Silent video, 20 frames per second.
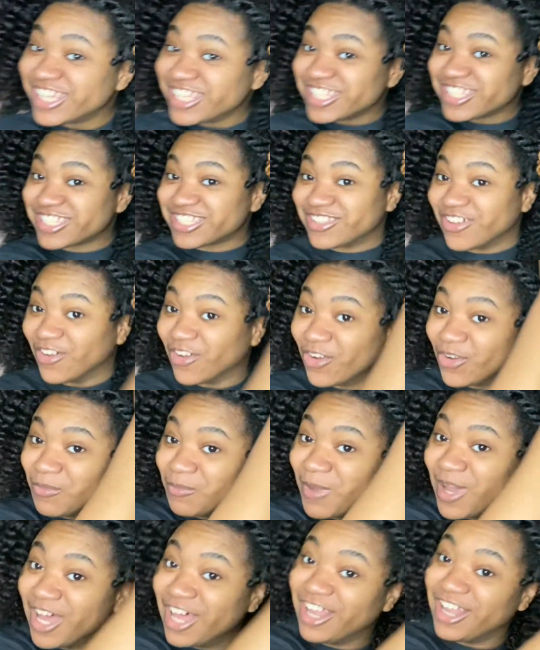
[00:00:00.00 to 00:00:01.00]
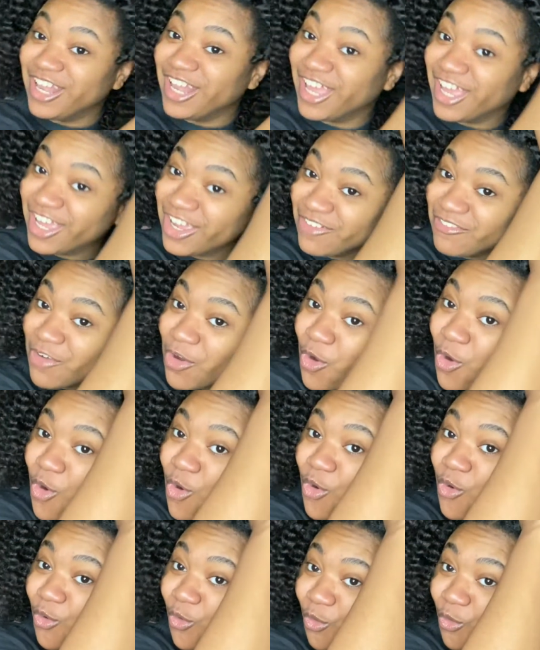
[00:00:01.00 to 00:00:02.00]
start my life
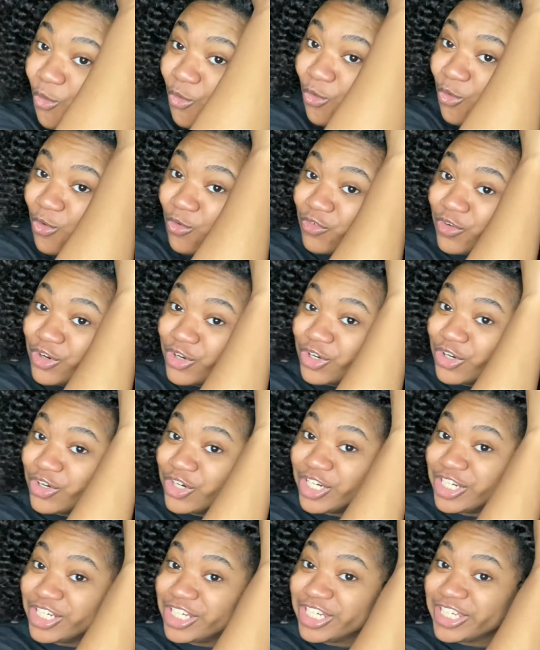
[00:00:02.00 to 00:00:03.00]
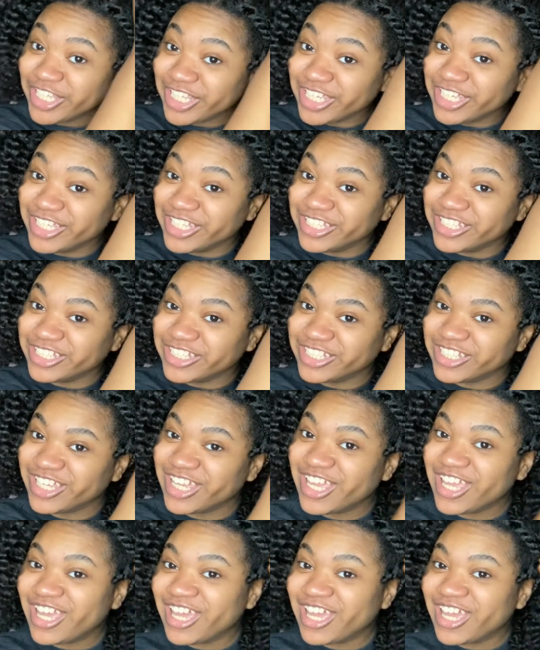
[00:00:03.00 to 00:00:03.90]
over again.